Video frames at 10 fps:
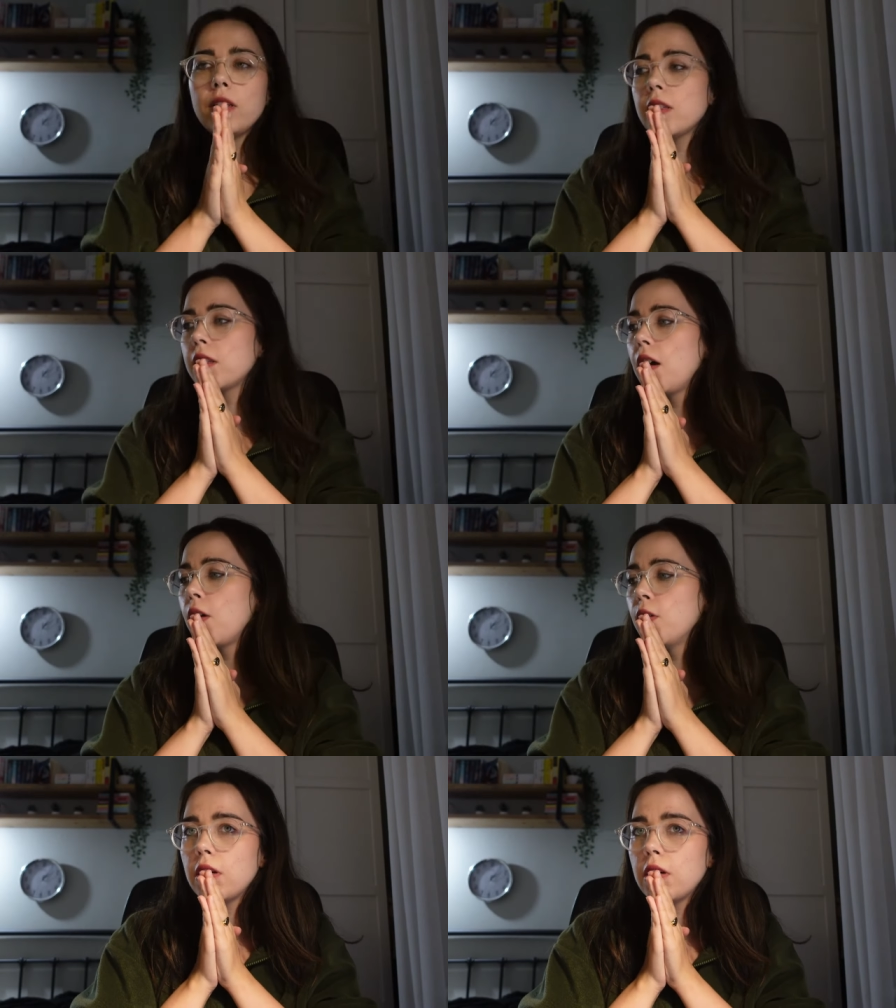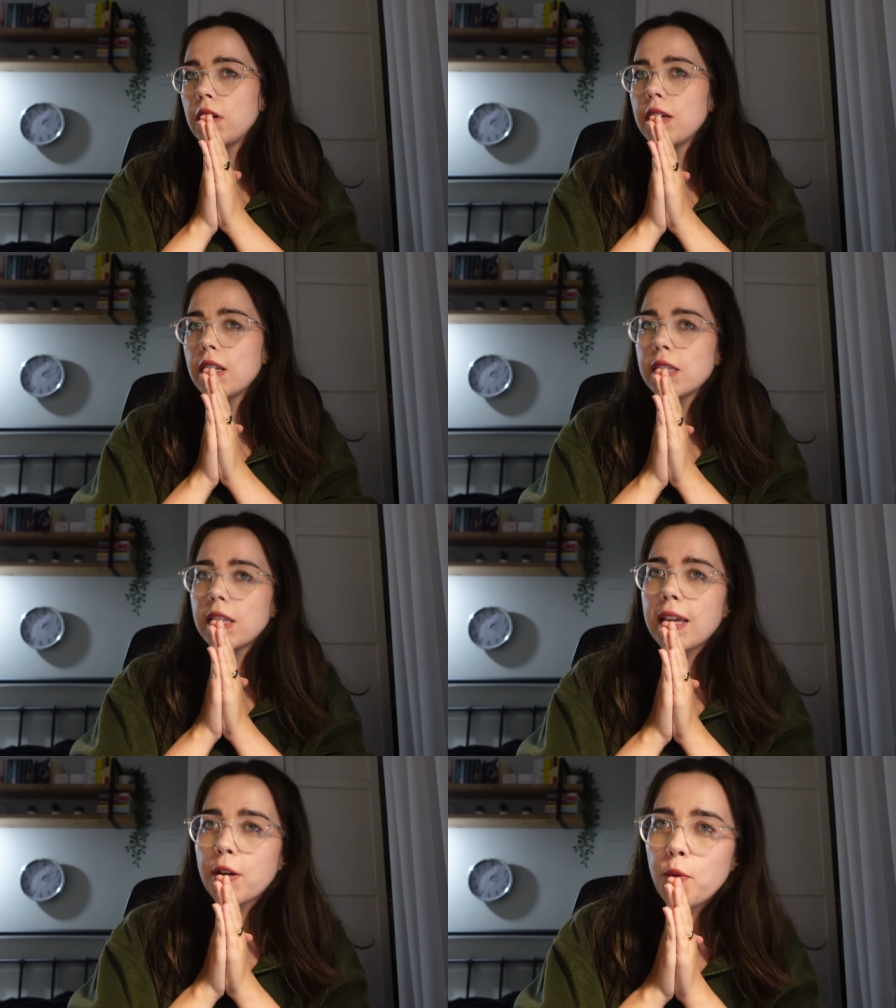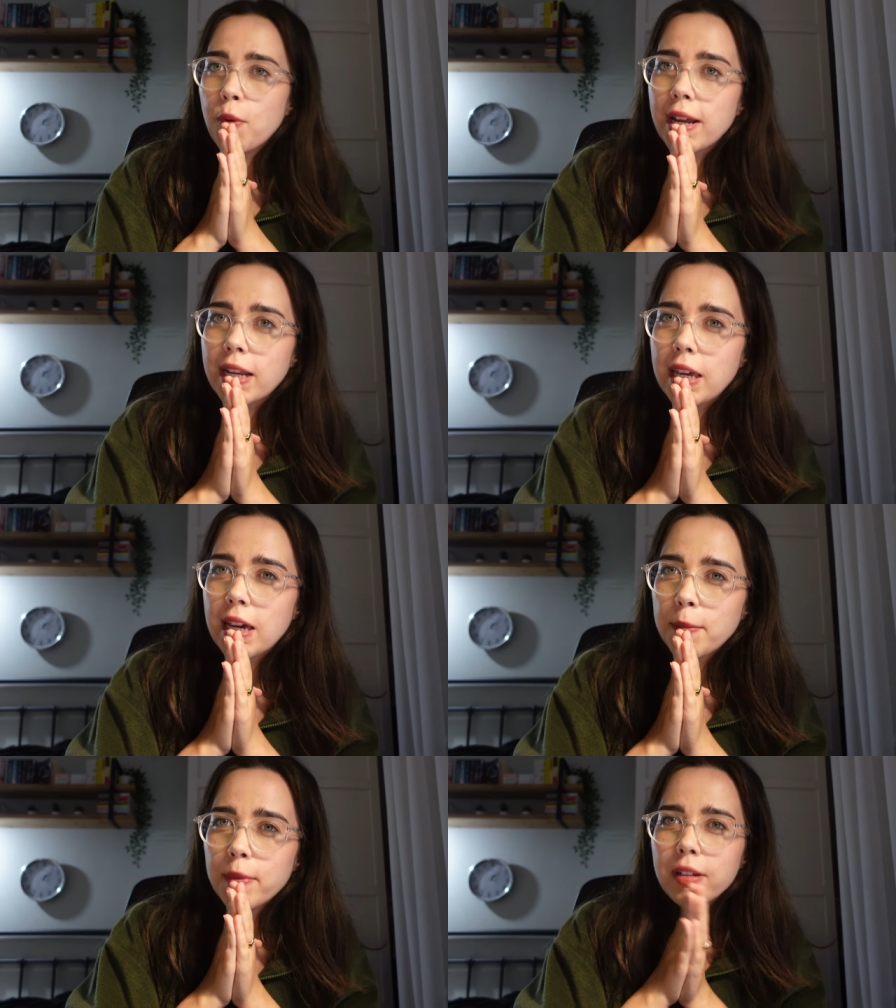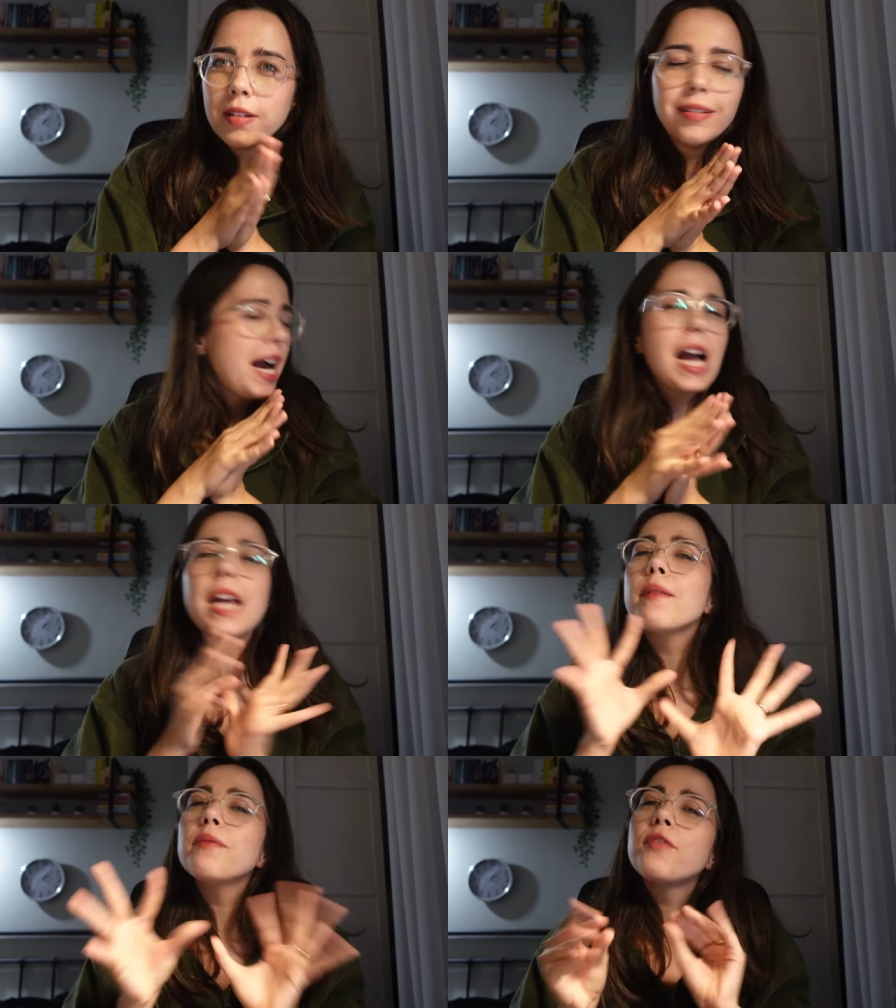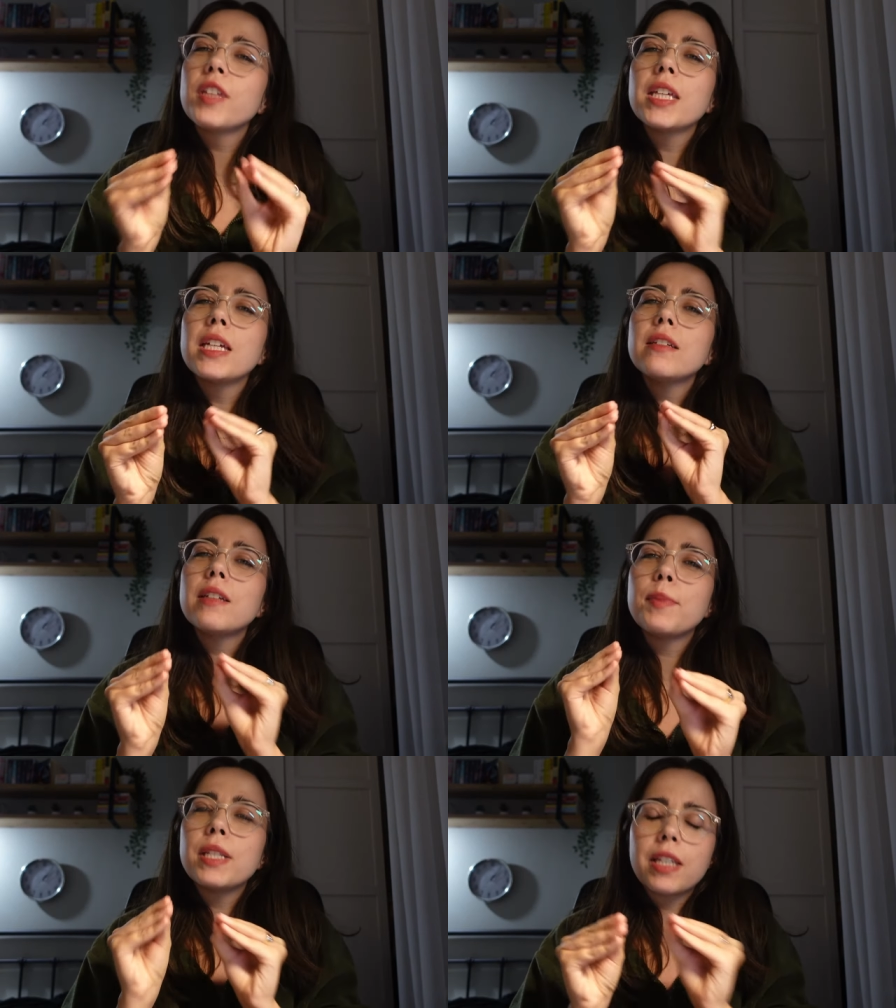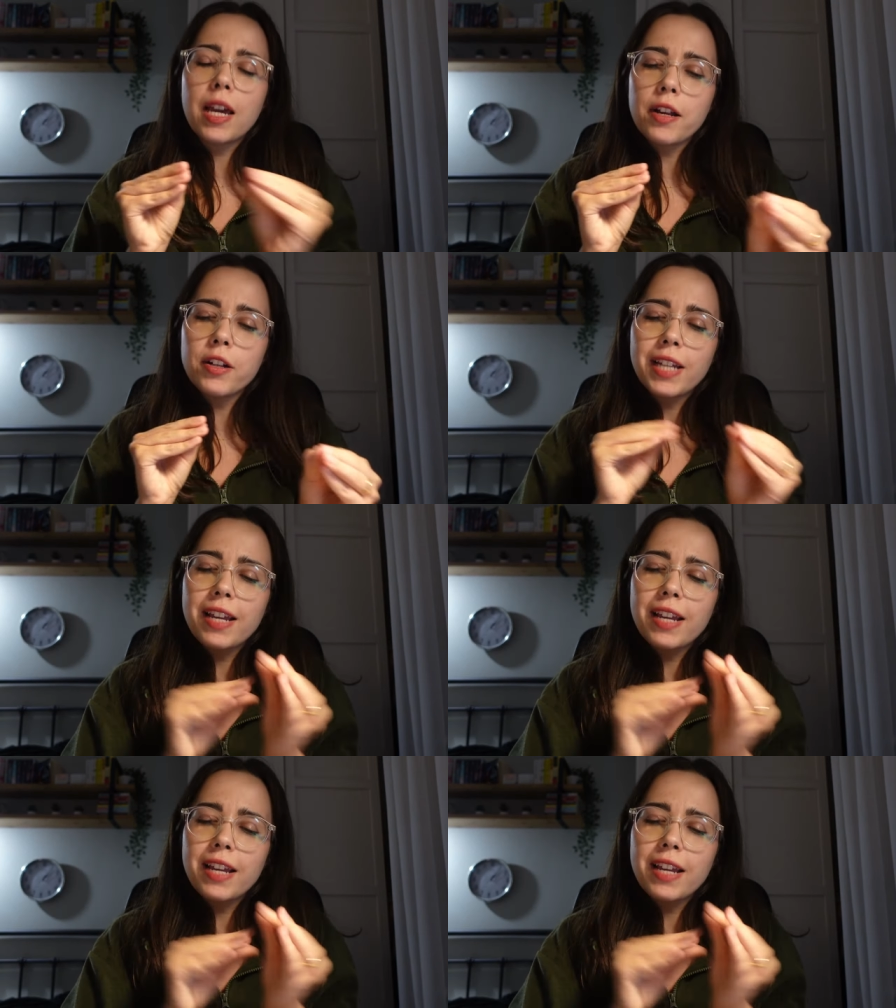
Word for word: So it is like 1 a.m. I am feeling a bit tired.